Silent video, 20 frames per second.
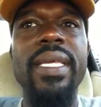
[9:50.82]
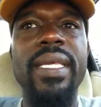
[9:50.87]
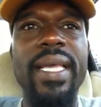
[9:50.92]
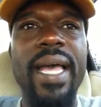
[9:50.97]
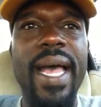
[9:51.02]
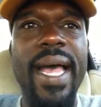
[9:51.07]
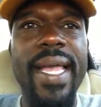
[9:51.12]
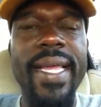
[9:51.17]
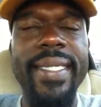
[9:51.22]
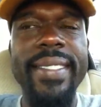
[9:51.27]

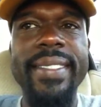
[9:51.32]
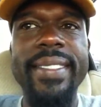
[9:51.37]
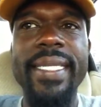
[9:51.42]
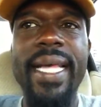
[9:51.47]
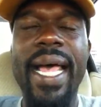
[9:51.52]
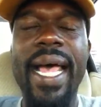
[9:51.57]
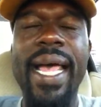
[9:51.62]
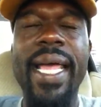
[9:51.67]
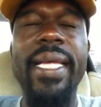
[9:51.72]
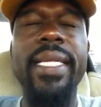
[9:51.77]
Guys,
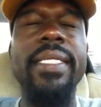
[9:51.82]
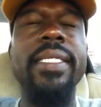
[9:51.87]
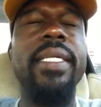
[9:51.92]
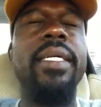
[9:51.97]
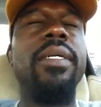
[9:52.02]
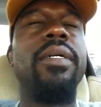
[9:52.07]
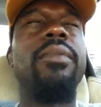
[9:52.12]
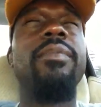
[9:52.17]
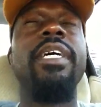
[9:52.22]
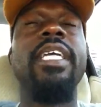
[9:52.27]
I,
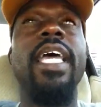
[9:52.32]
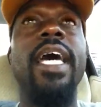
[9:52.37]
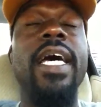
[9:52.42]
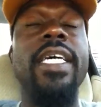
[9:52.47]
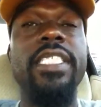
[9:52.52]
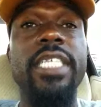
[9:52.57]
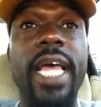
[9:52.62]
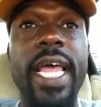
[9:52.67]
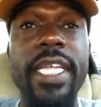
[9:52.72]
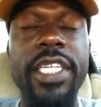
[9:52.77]
oh my
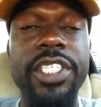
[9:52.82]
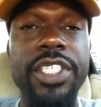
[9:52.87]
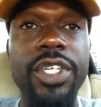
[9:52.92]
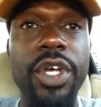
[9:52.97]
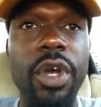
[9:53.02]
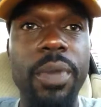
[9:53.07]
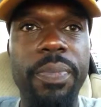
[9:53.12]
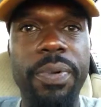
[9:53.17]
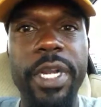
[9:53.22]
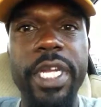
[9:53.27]
gosh, I
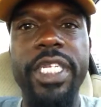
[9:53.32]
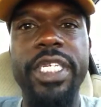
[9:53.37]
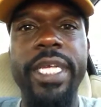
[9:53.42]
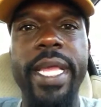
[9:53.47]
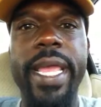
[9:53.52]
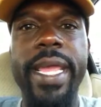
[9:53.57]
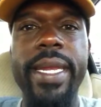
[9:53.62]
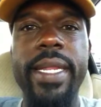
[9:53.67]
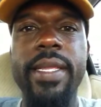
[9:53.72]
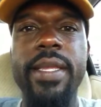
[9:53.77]
so
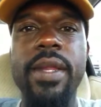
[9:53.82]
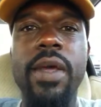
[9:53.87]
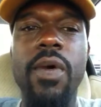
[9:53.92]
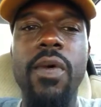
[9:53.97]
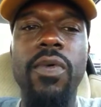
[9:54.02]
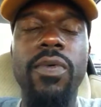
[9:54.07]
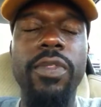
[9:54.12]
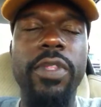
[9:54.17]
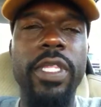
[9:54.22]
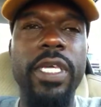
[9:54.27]
appreciate, you
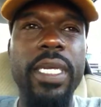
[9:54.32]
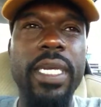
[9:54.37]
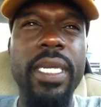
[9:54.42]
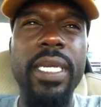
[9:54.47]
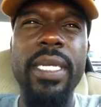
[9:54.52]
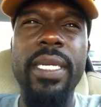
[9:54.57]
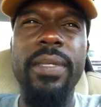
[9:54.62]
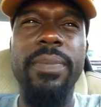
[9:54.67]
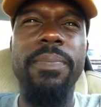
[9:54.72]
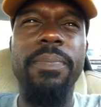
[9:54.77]
know,
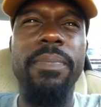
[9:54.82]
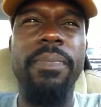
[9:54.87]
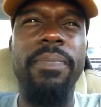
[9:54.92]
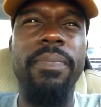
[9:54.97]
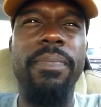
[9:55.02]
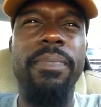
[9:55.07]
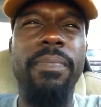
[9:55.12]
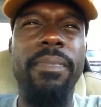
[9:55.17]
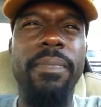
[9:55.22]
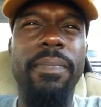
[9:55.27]
the
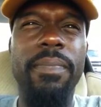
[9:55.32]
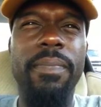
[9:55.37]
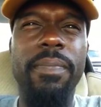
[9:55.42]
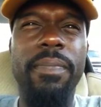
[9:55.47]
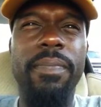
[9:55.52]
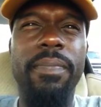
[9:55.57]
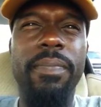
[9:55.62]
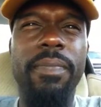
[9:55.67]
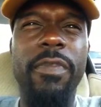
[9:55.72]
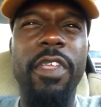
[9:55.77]

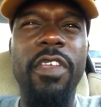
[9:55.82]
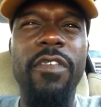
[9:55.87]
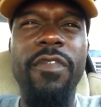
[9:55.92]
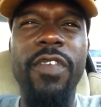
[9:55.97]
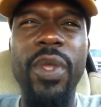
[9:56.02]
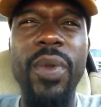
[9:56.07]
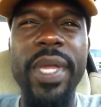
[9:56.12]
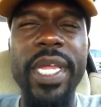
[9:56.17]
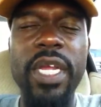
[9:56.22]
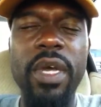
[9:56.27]

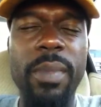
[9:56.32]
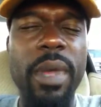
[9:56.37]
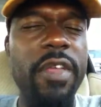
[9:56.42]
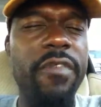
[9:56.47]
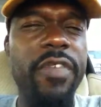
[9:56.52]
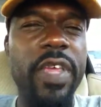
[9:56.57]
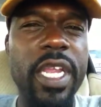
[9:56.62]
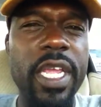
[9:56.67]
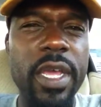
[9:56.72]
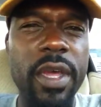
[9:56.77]
viewing on
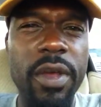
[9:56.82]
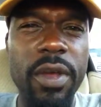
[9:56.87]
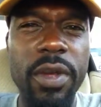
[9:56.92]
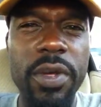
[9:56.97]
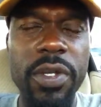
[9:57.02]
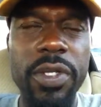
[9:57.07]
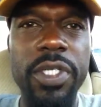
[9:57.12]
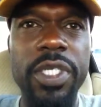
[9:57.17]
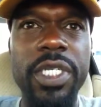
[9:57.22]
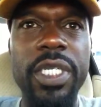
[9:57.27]
my
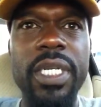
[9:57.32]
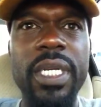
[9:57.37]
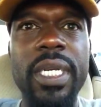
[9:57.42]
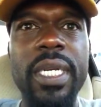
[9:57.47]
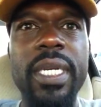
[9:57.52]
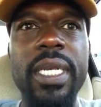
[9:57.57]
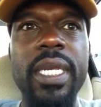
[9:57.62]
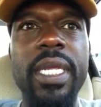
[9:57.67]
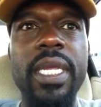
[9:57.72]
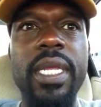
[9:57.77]
videos,
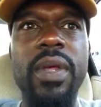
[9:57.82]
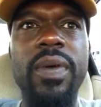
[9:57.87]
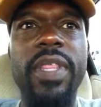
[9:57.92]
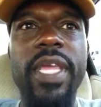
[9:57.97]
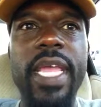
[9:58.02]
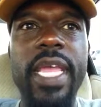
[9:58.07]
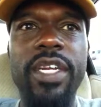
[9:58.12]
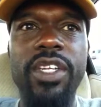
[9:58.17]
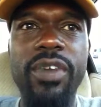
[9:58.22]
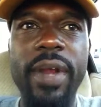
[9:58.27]
you know,
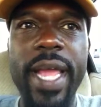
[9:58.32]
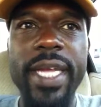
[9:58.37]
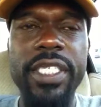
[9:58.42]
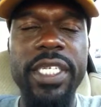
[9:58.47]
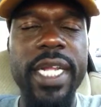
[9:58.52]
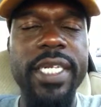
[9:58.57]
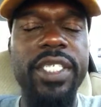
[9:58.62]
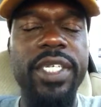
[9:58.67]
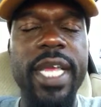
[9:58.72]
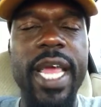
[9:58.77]
the
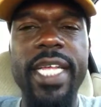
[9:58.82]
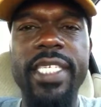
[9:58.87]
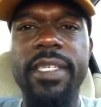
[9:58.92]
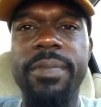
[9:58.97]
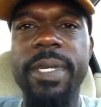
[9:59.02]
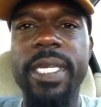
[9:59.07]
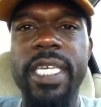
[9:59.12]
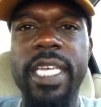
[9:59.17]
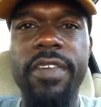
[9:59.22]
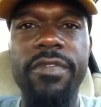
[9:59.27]
interaction that you guys
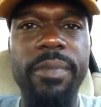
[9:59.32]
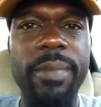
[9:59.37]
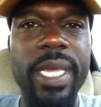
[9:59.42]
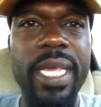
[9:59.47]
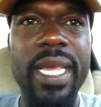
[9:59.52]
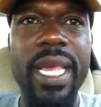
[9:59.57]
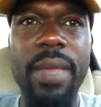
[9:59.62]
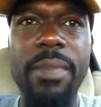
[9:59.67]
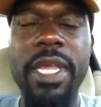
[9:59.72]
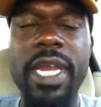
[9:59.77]
have been giving
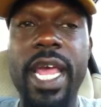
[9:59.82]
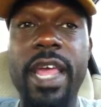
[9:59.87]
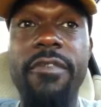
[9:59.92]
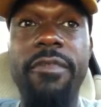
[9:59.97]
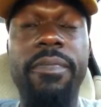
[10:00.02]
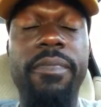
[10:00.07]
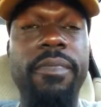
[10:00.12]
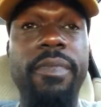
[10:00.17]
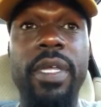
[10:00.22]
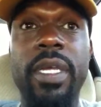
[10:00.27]
me. I mean,
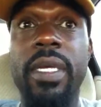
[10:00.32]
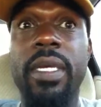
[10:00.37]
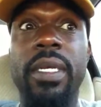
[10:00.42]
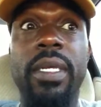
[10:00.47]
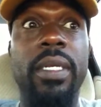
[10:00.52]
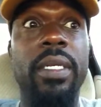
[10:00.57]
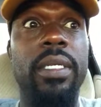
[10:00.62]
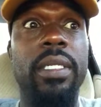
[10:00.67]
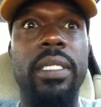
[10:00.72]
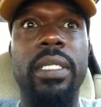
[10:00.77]
I've,
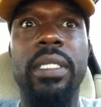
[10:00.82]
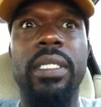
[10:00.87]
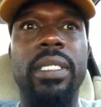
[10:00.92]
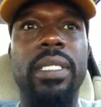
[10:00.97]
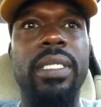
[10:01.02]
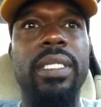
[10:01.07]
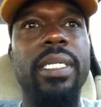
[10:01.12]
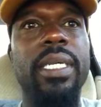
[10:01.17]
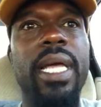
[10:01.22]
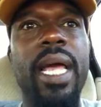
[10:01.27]

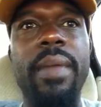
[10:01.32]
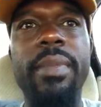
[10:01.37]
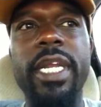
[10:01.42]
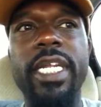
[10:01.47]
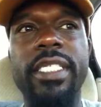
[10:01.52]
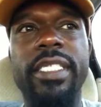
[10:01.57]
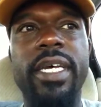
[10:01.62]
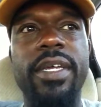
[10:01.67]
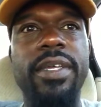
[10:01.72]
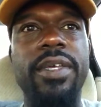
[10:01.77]
I'm
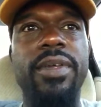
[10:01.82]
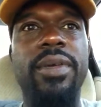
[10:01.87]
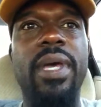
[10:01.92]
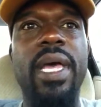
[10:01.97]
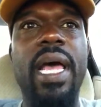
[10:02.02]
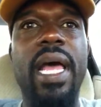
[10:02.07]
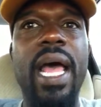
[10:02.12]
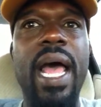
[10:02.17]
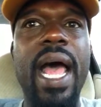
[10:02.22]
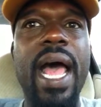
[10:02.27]
going to tell you,
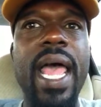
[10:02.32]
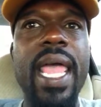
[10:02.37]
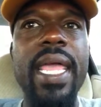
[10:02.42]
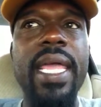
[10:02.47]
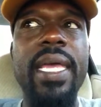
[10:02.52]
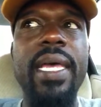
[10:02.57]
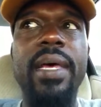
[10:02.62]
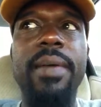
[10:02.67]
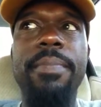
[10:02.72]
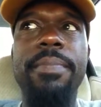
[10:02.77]
I
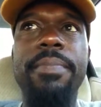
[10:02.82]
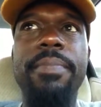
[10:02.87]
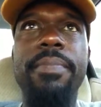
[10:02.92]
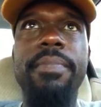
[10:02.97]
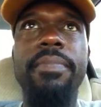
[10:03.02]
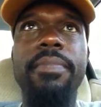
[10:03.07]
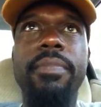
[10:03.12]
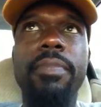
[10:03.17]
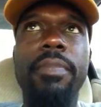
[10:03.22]
am,